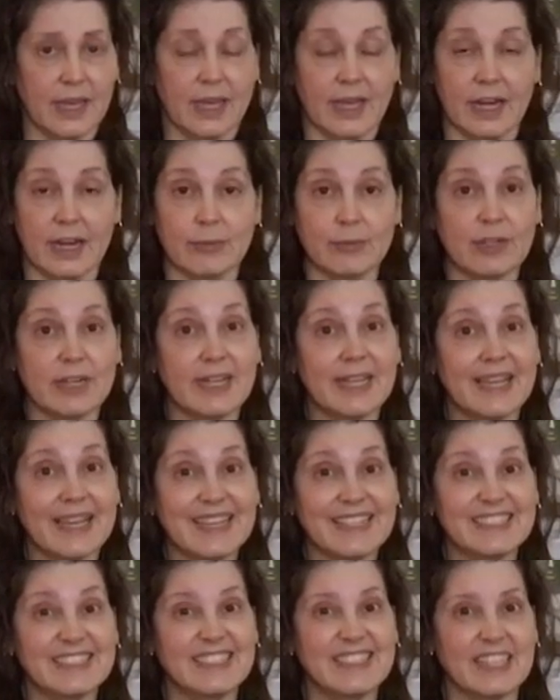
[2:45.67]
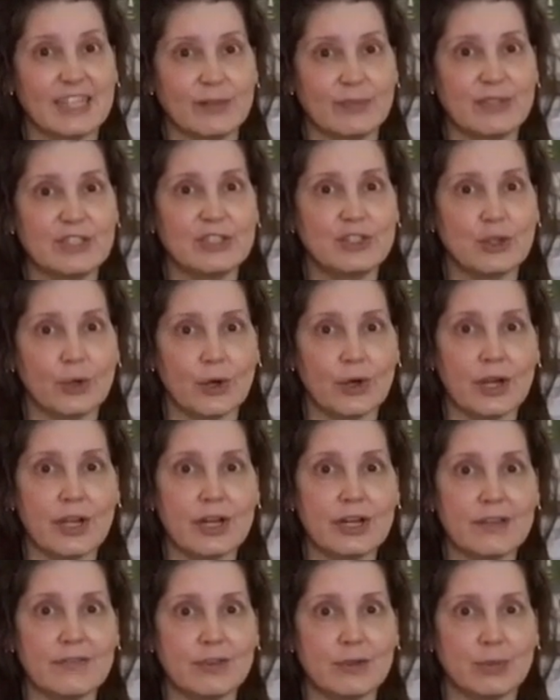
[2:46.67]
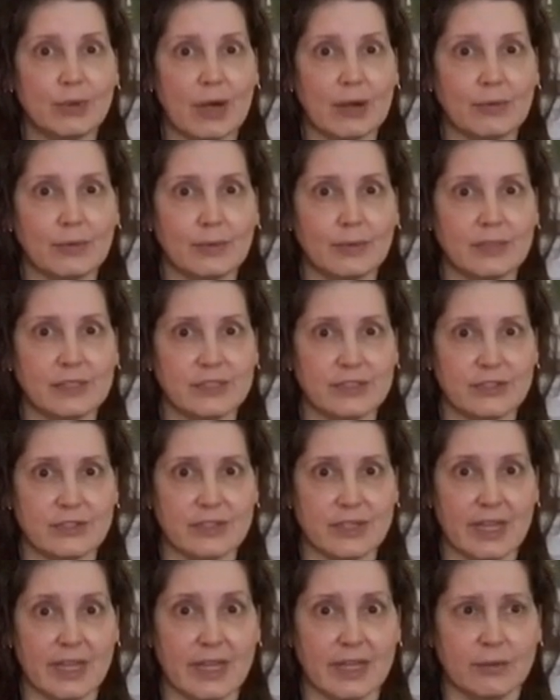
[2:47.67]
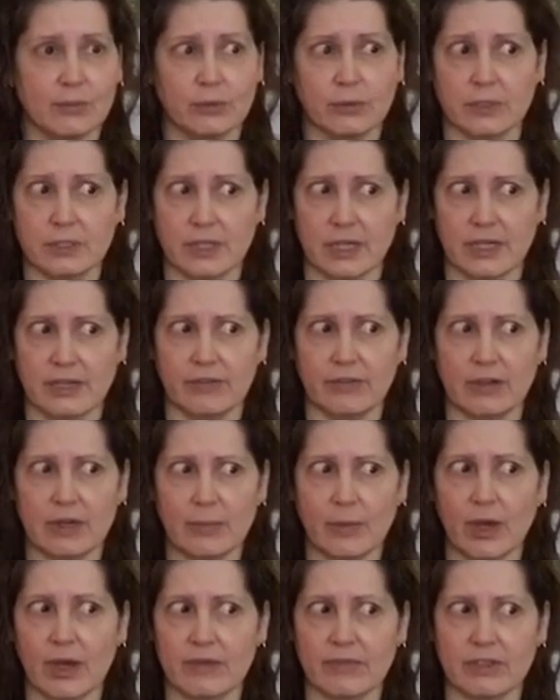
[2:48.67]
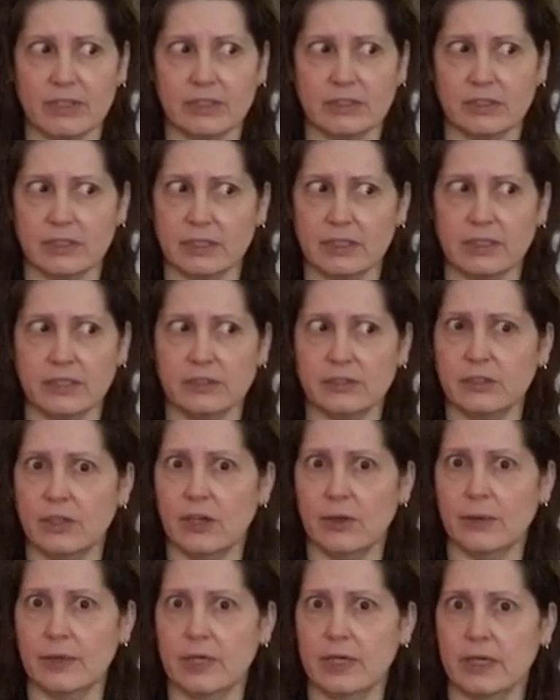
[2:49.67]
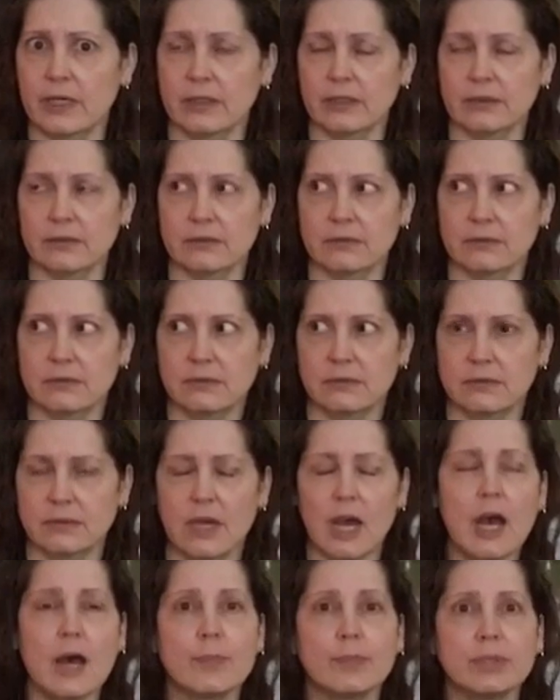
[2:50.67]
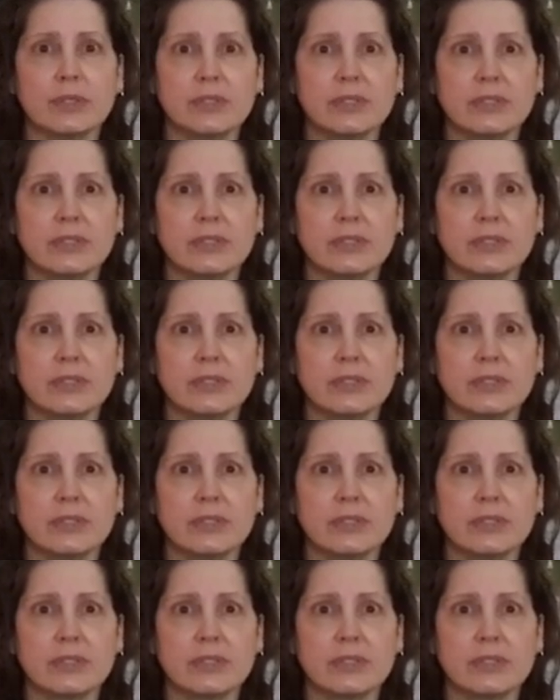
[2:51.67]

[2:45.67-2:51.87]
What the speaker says: And I'm going to guess that a majority of you probably just said, well, the diaphragm obviously is going up.